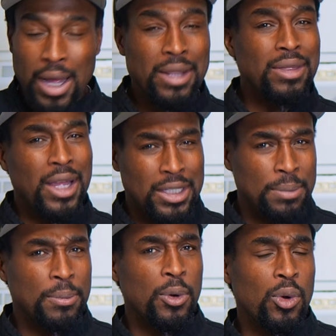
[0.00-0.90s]
and that's the
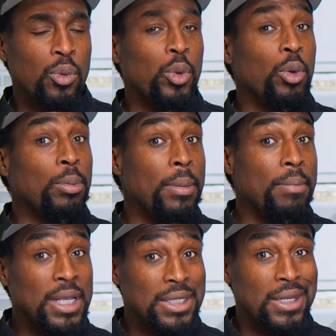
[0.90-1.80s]
bowl we will be
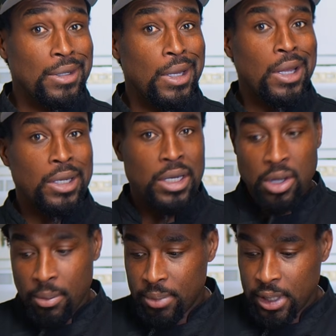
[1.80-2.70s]
mixing the
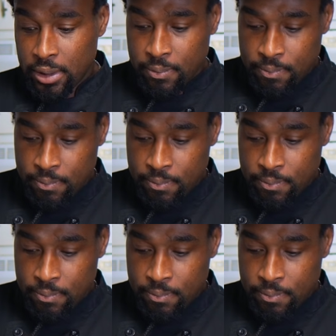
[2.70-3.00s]
dumpling.